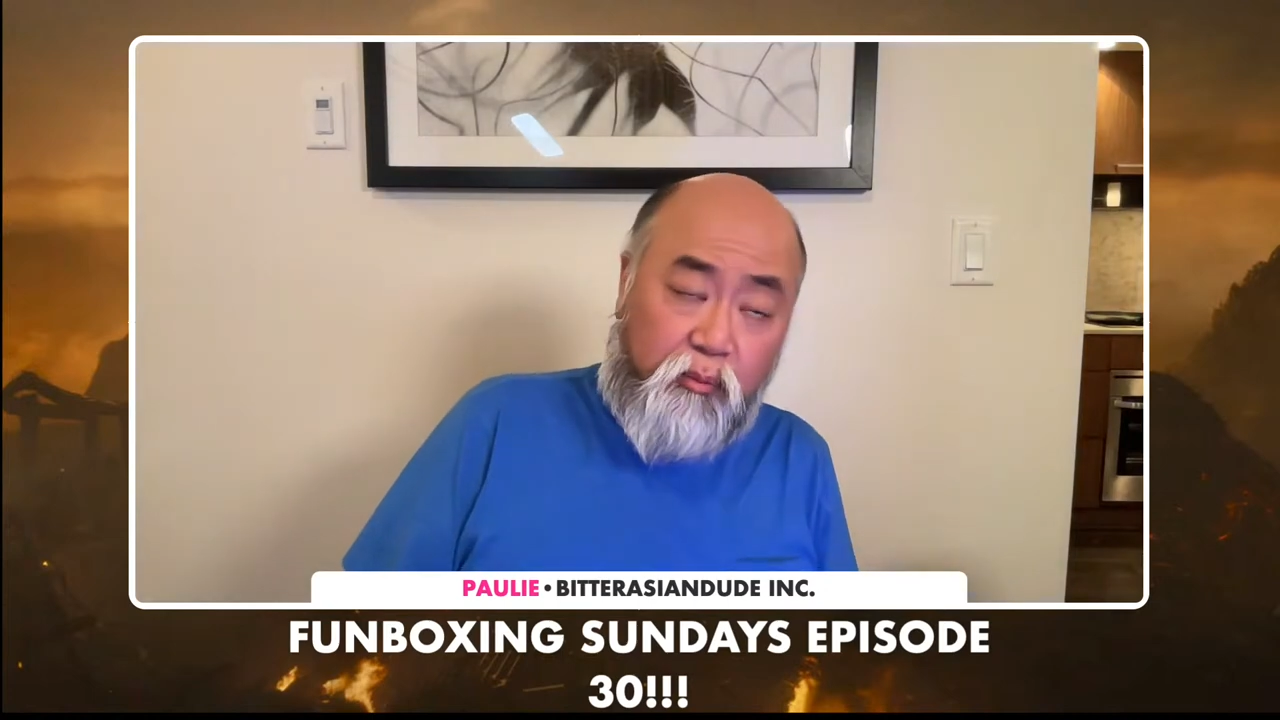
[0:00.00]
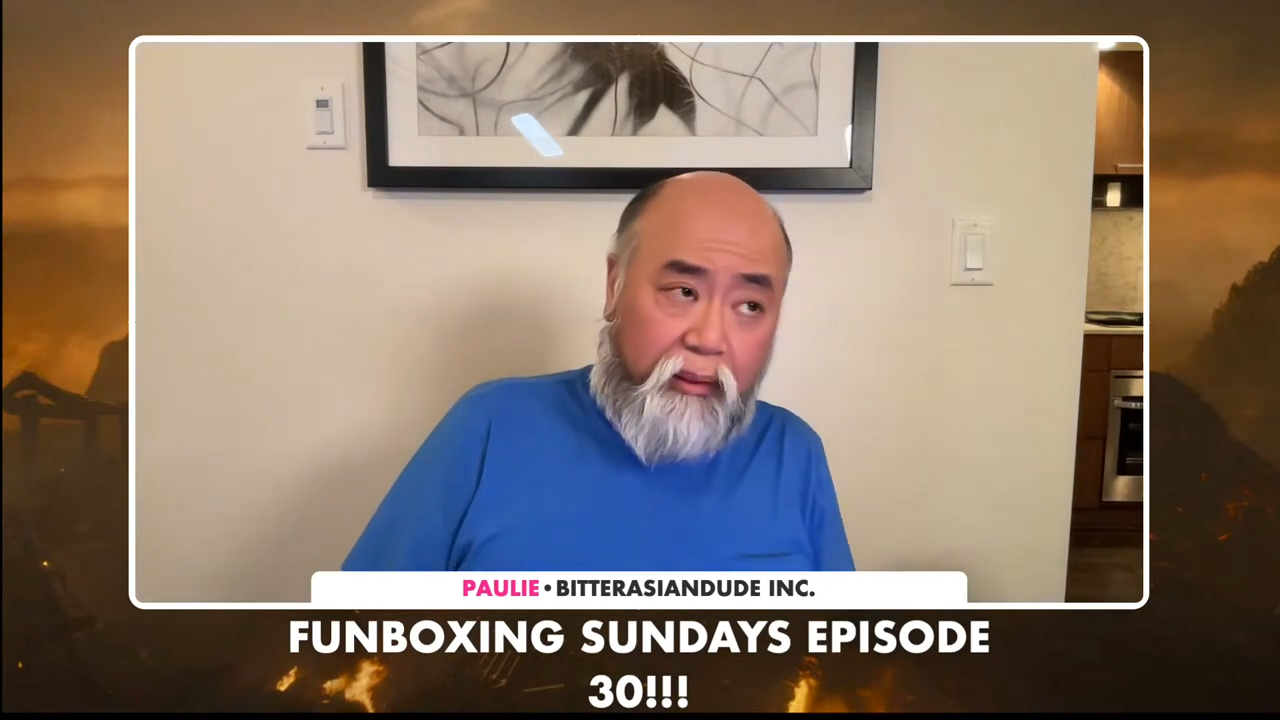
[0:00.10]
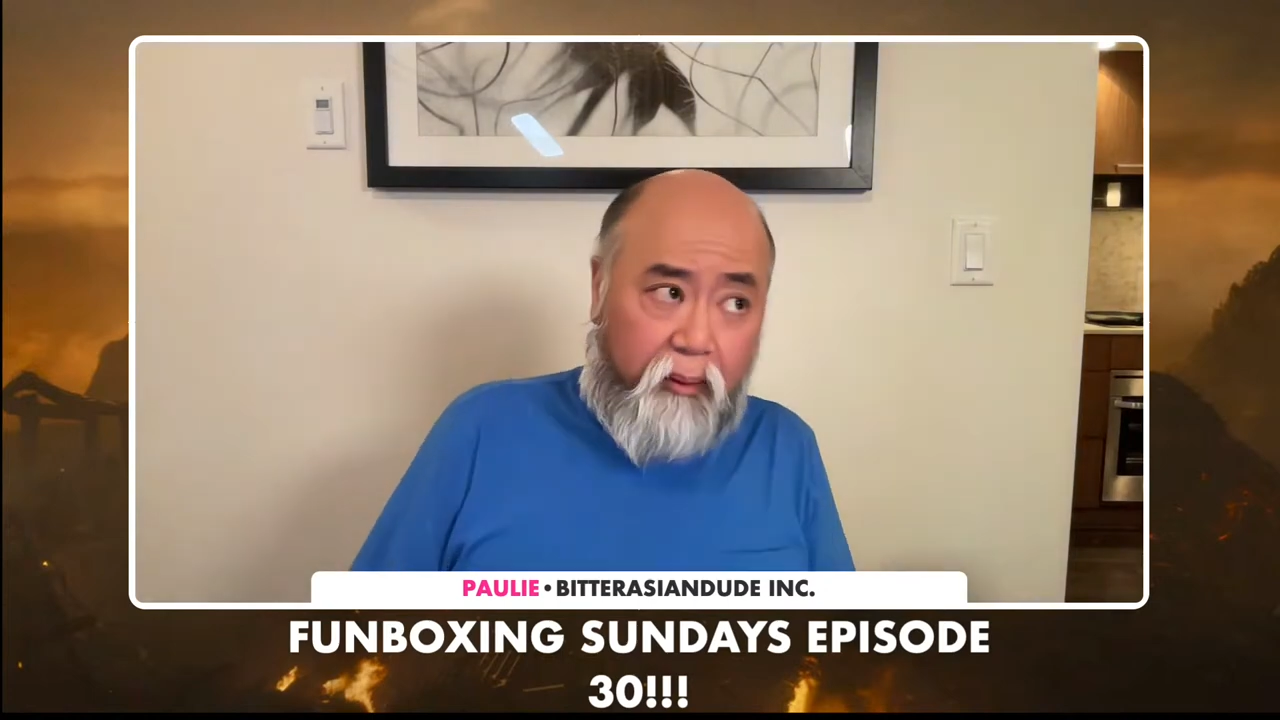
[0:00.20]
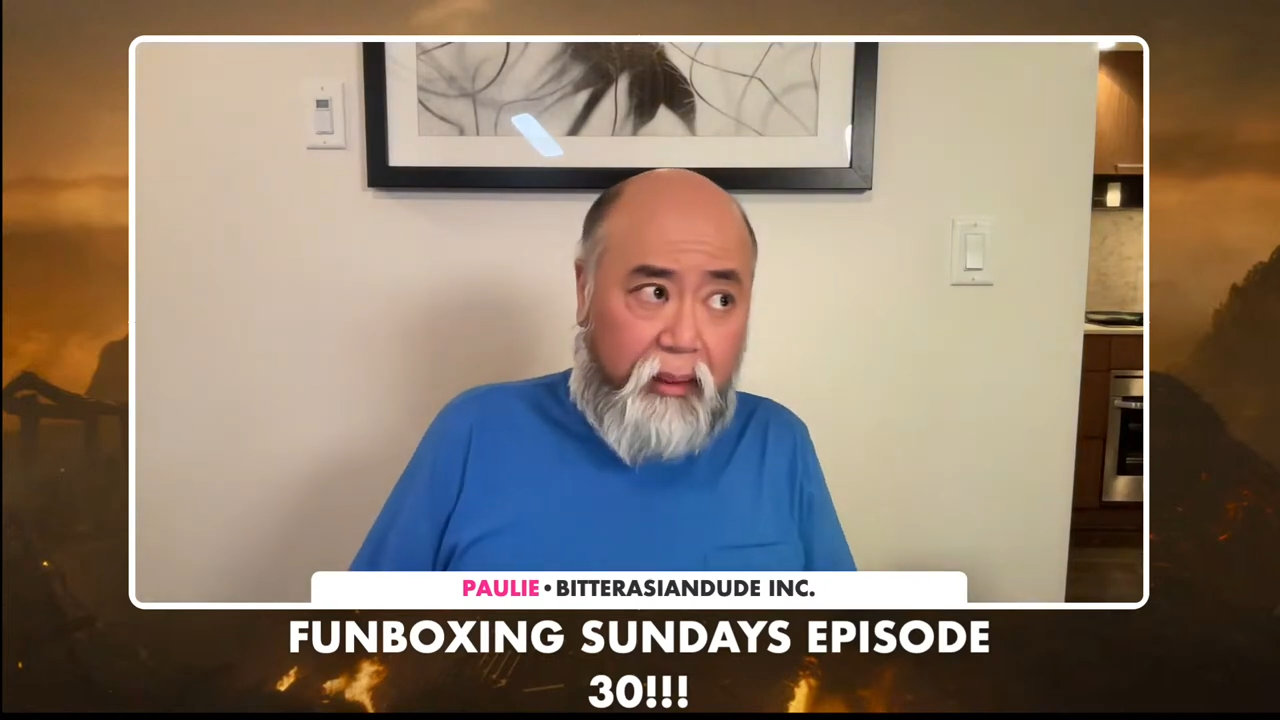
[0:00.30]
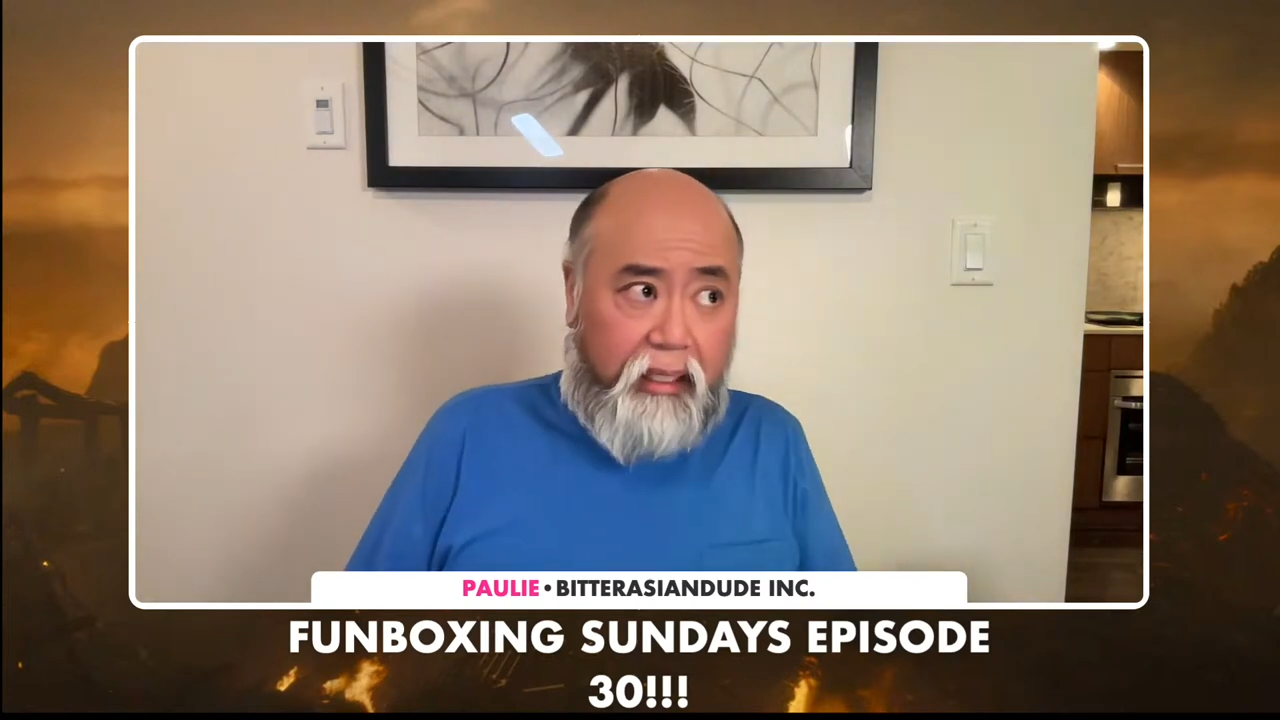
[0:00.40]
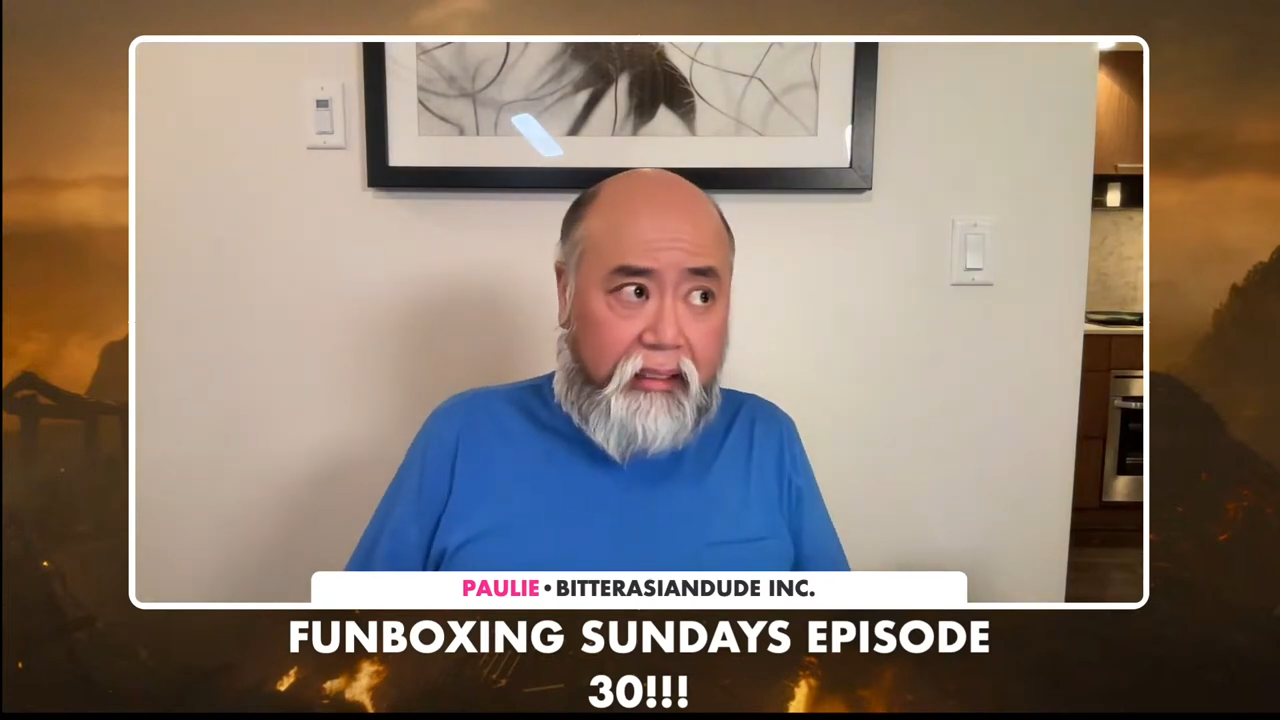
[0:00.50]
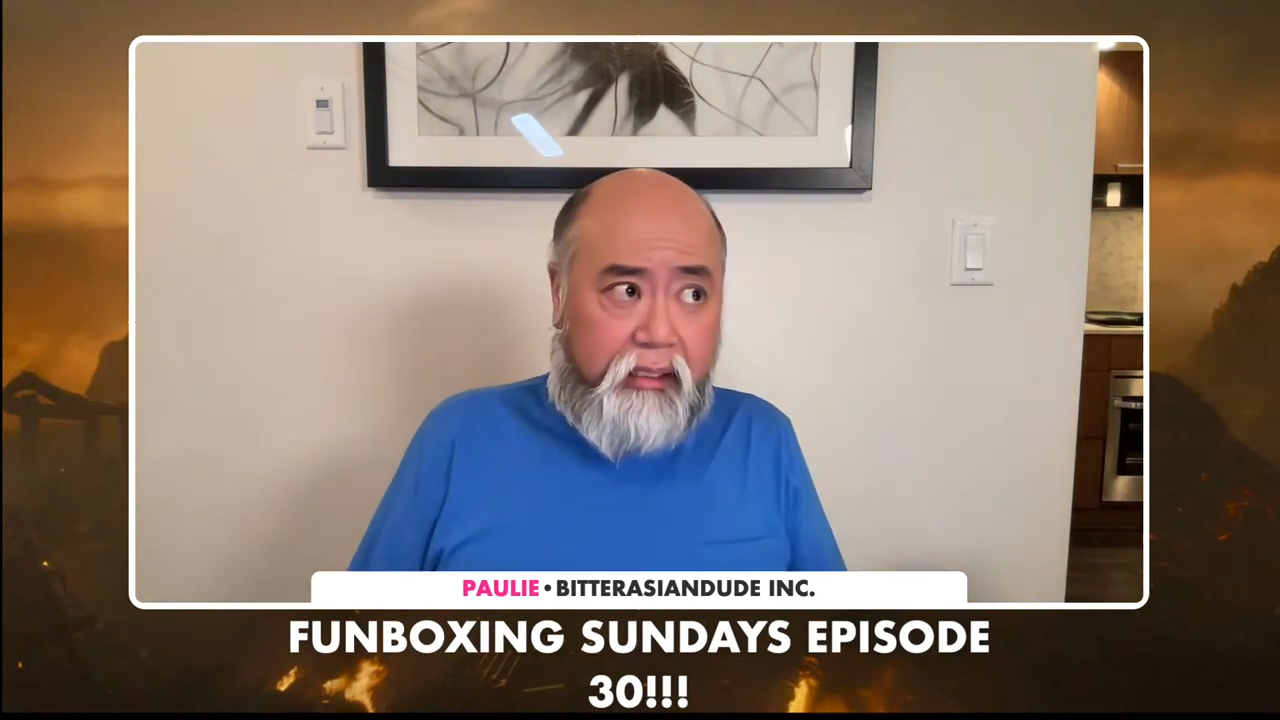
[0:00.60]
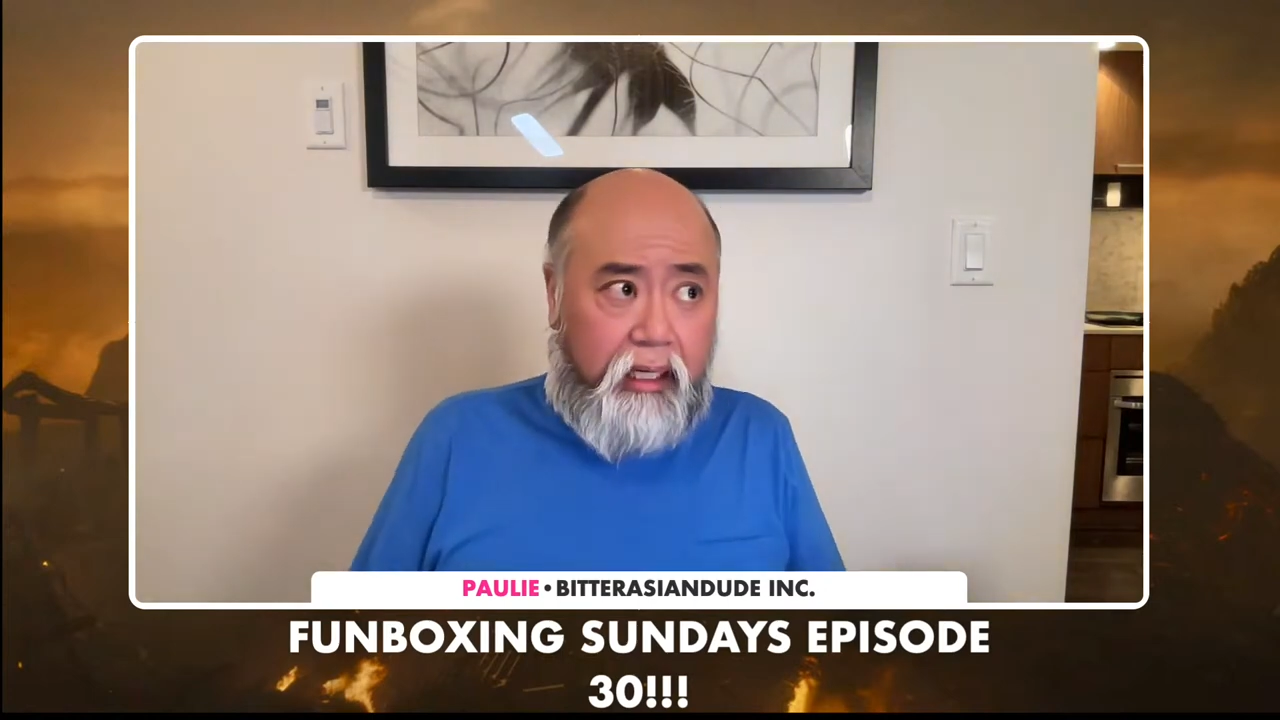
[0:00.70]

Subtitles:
But I mean, that's